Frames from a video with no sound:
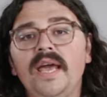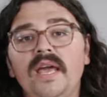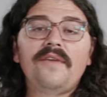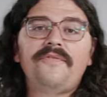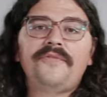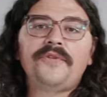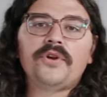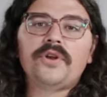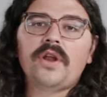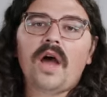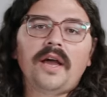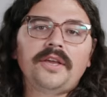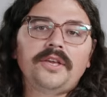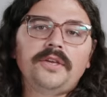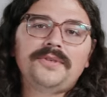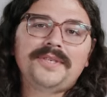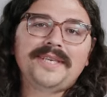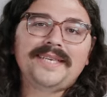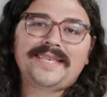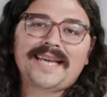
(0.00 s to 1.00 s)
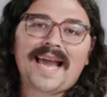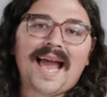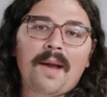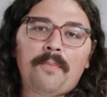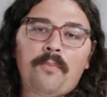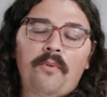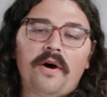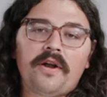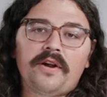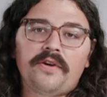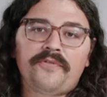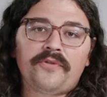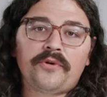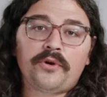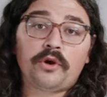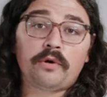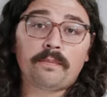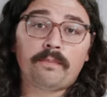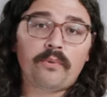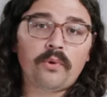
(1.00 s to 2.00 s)
If you're not using tap water
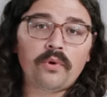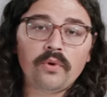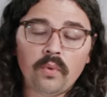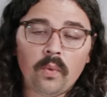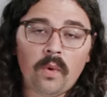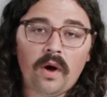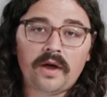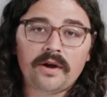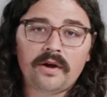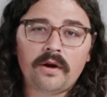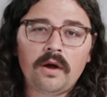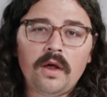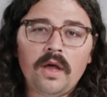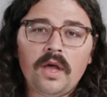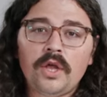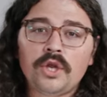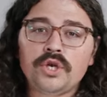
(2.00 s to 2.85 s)
for your brew water,